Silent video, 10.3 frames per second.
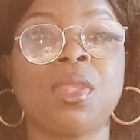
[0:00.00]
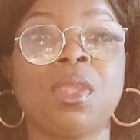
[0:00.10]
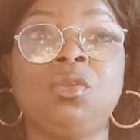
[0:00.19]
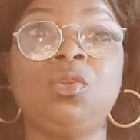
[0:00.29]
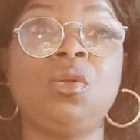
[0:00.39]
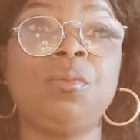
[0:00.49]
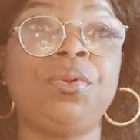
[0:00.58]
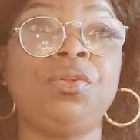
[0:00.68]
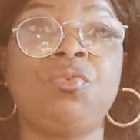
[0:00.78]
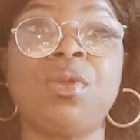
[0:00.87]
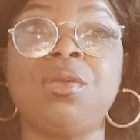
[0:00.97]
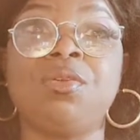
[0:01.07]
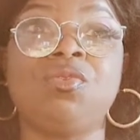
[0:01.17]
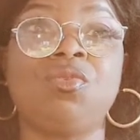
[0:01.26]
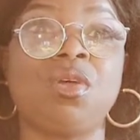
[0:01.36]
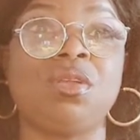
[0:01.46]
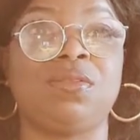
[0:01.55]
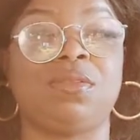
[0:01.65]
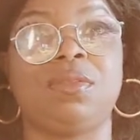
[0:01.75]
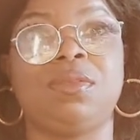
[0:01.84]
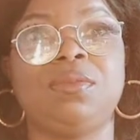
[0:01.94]
You don't betray your
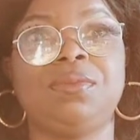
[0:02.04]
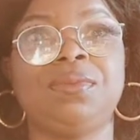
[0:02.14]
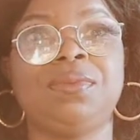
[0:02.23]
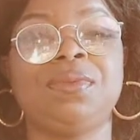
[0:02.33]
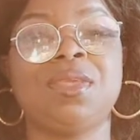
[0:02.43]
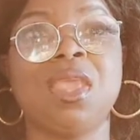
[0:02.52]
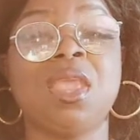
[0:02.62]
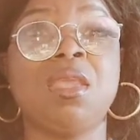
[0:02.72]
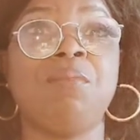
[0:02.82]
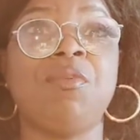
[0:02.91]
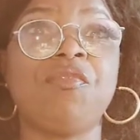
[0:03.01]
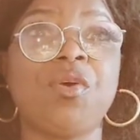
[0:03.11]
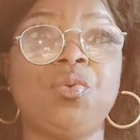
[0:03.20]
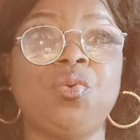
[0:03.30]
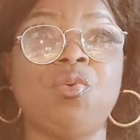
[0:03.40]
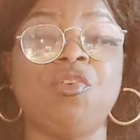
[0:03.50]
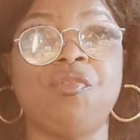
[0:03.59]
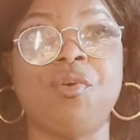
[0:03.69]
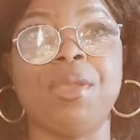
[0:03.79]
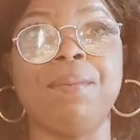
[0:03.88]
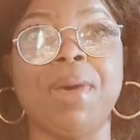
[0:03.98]
trust. Before you go
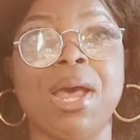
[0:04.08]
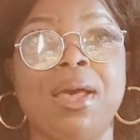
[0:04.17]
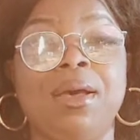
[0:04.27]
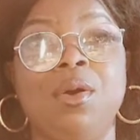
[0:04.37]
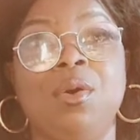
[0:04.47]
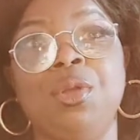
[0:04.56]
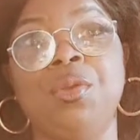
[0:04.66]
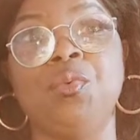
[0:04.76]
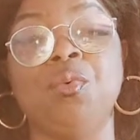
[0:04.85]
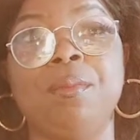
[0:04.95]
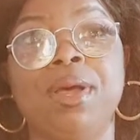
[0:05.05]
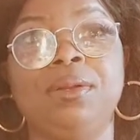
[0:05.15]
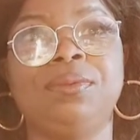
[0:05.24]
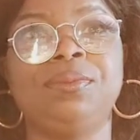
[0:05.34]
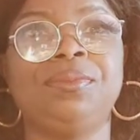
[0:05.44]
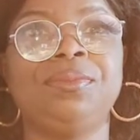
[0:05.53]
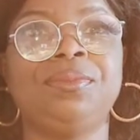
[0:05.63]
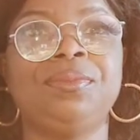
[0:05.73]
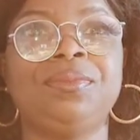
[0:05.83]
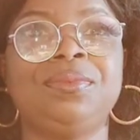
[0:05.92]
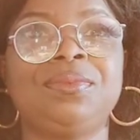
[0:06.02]
for a man or a woman,
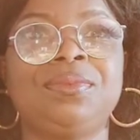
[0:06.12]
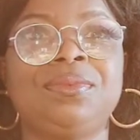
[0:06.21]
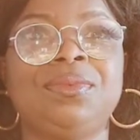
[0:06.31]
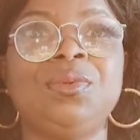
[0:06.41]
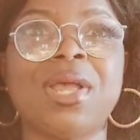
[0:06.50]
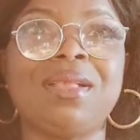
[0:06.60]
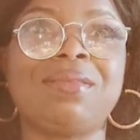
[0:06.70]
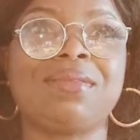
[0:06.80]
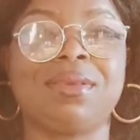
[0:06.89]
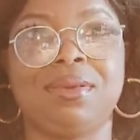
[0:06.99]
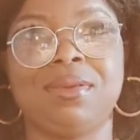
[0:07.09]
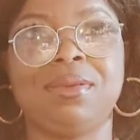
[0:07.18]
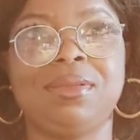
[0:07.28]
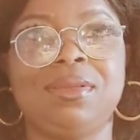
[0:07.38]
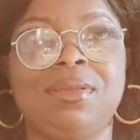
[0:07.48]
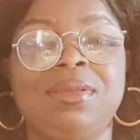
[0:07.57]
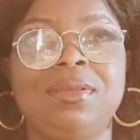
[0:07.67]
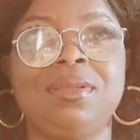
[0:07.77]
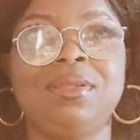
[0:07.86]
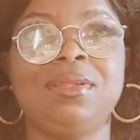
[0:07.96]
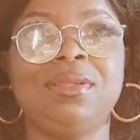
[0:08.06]
you ask,
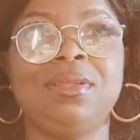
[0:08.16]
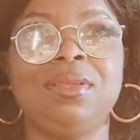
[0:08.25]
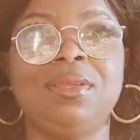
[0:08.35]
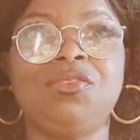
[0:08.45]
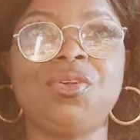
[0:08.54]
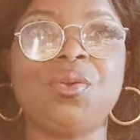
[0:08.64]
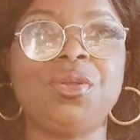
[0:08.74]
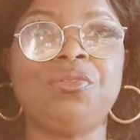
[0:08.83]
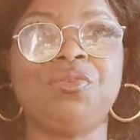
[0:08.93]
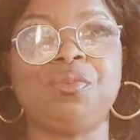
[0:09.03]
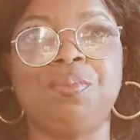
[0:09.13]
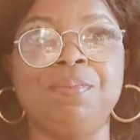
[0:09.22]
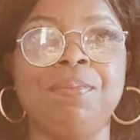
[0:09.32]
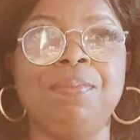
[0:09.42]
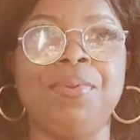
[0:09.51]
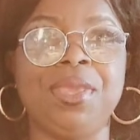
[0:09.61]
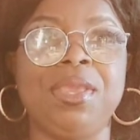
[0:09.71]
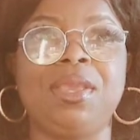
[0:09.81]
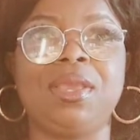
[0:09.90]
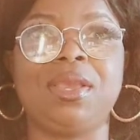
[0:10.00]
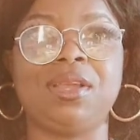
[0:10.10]
is she going to be,
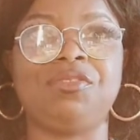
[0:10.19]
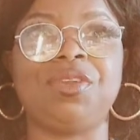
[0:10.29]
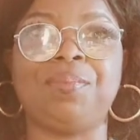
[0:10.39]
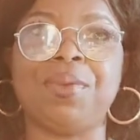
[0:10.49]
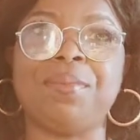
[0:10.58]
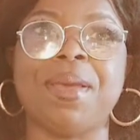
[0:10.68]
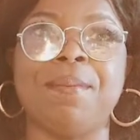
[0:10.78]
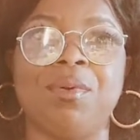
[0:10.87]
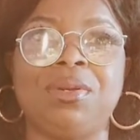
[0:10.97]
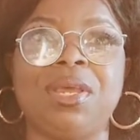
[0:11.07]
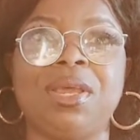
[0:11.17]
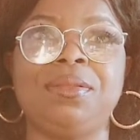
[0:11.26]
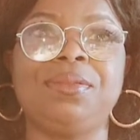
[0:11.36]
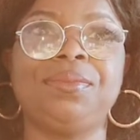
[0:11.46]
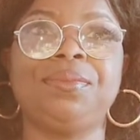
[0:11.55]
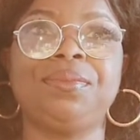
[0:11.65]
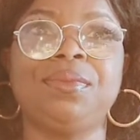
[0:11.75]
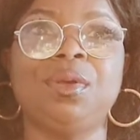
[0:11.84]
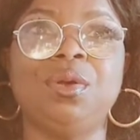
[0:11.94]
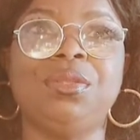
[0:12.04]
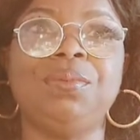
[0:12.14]
can she be my mother
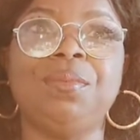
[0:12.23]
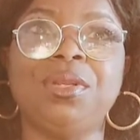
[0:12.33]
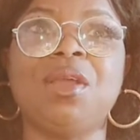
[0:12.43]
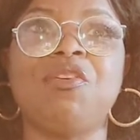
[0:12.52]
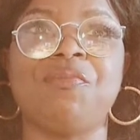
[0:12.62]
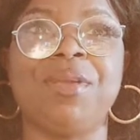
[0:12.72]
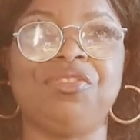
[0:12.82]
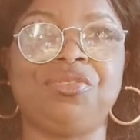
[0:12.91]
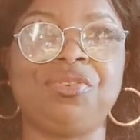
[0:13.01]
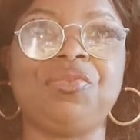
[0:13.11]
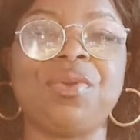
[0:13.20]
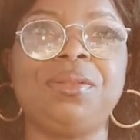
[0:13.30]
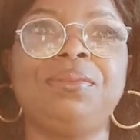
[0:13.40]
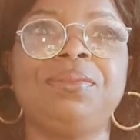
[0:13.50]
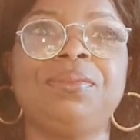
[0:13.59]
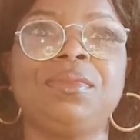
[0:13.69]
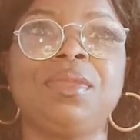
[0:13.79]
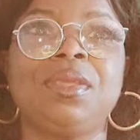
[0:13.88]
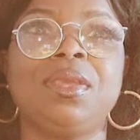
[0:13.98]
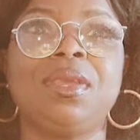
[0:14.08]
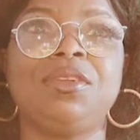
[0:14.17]
or the mother of my children?
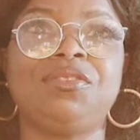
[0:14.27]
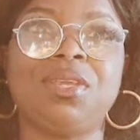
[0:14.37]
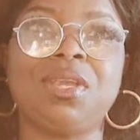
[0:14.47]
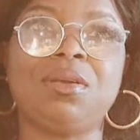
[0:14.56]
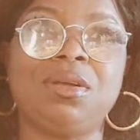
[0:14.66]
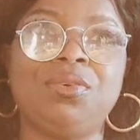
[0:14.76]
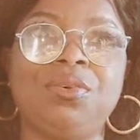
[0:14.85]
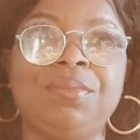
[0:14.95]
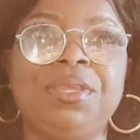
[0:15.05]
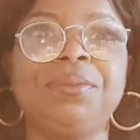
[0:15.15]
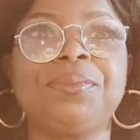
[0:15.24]
Can she cuddle me?